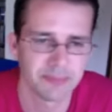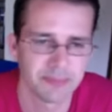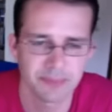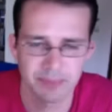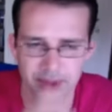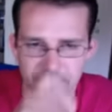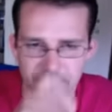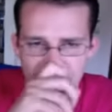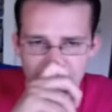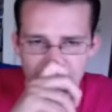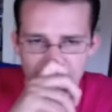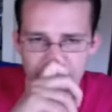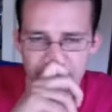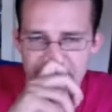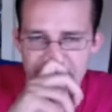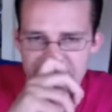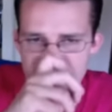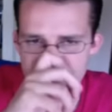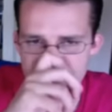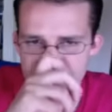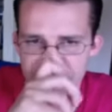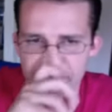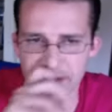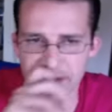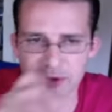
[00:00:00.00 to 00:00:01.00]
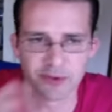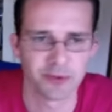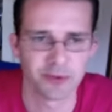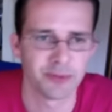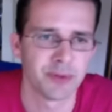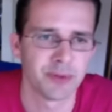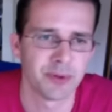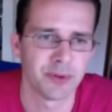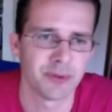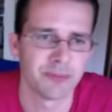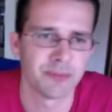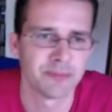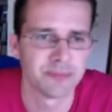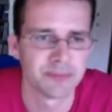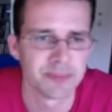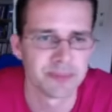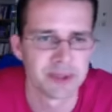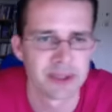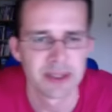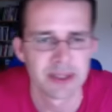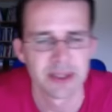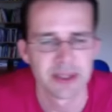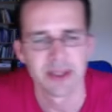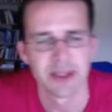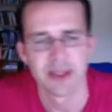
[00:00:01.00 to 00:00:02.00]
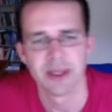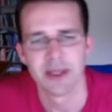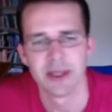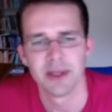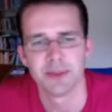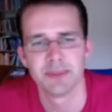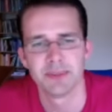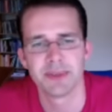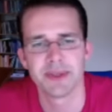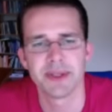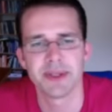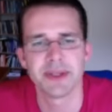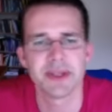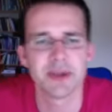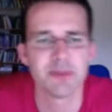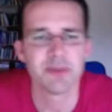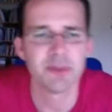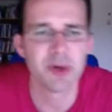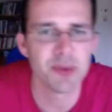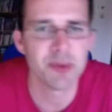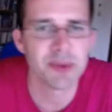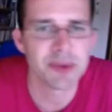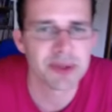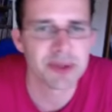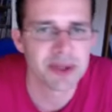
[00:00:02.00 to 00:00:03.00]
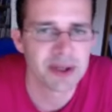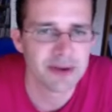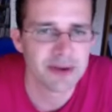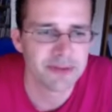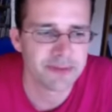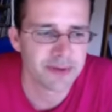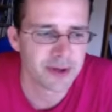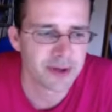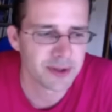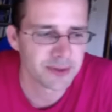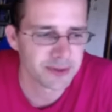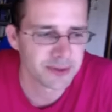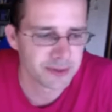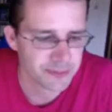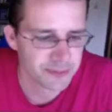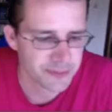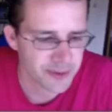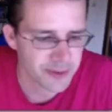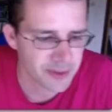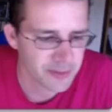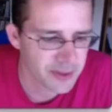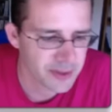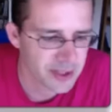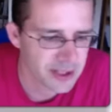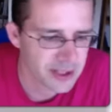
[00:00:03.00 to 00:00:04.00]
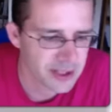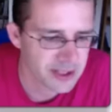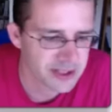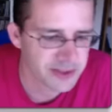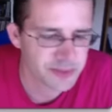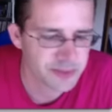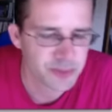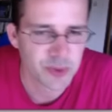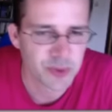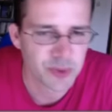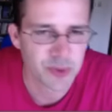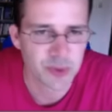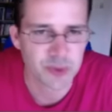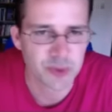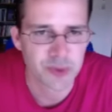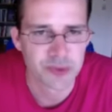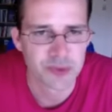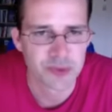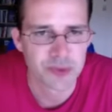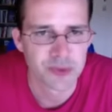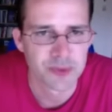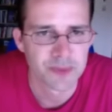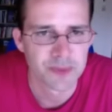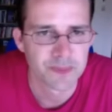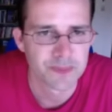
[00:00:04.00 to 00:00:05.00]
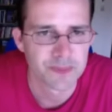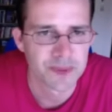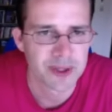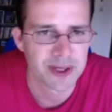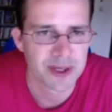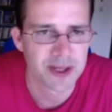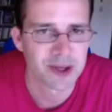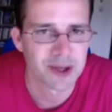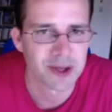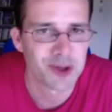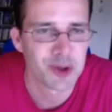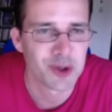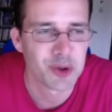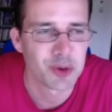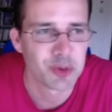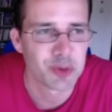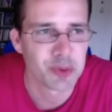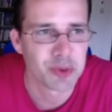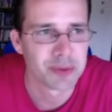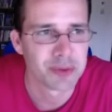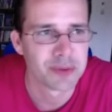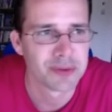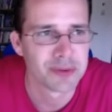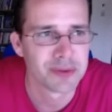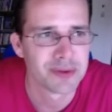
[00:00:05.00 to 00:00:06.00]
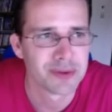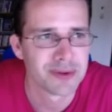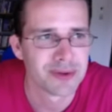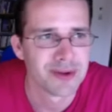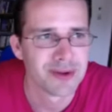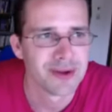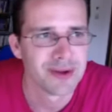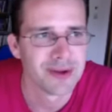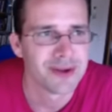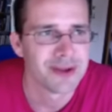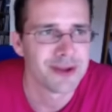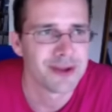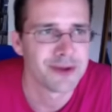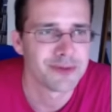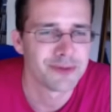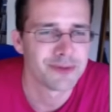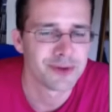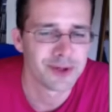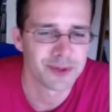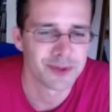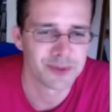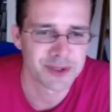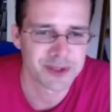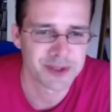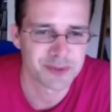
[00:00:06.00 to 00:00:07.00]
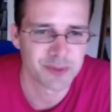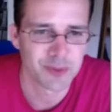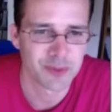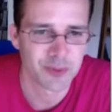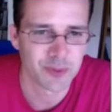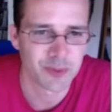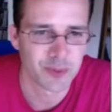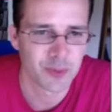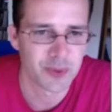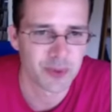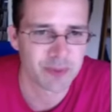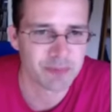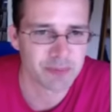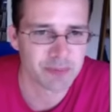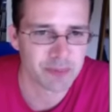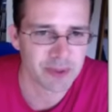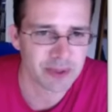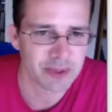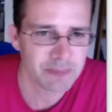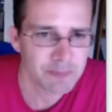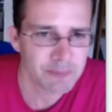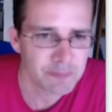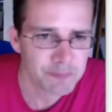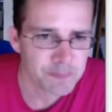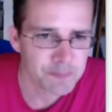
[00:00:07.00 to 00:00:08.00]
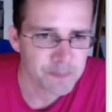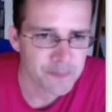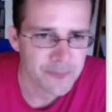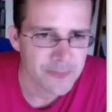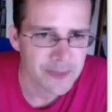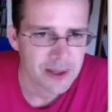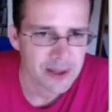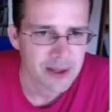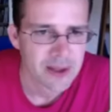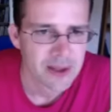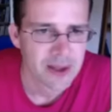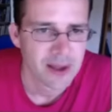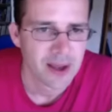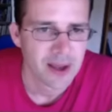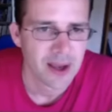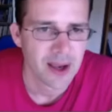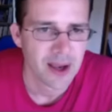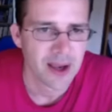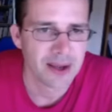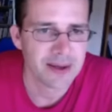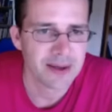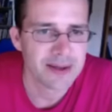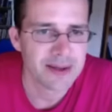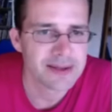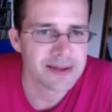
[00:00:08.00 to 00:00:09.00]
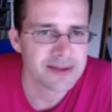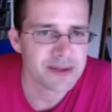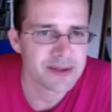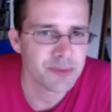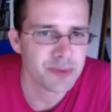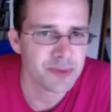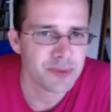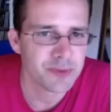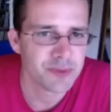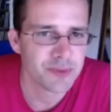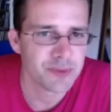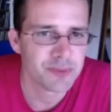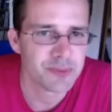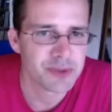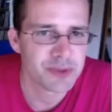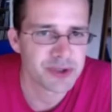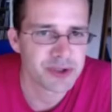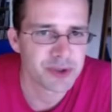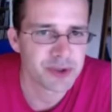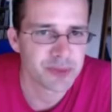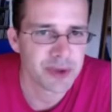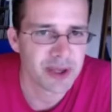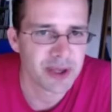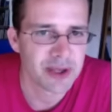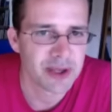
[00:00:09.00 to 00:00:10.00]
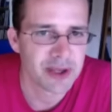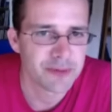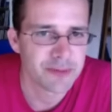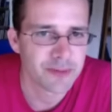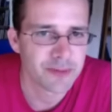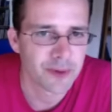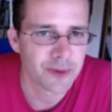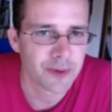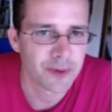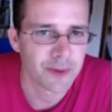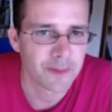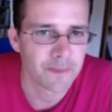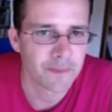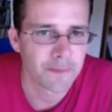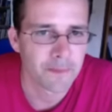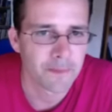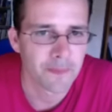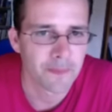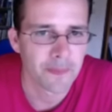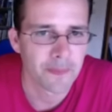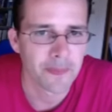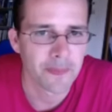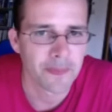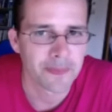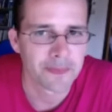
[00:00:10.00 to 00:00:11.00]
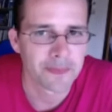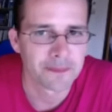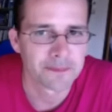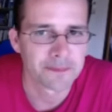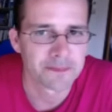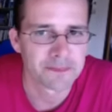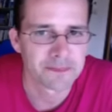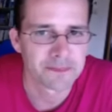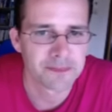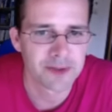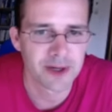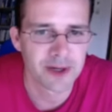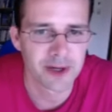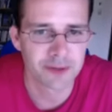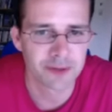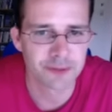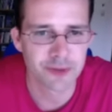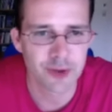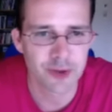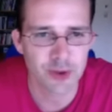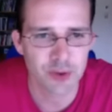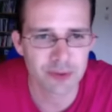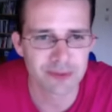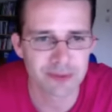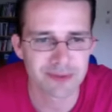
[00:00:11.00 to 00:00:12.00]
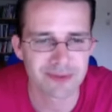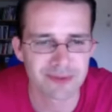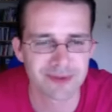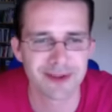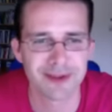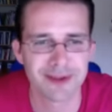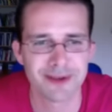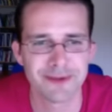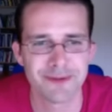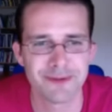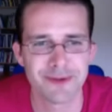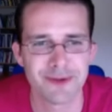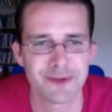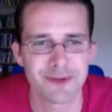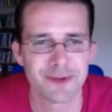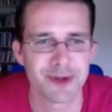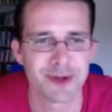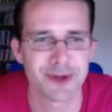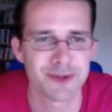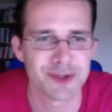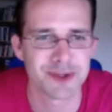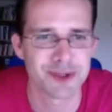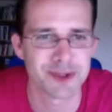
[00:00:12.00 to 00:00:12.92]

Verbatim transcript: become less vulnerable. But at the moment, I found a very nice move, and I hope you found this move with me. And it's the move bishop a4. Bravo if you found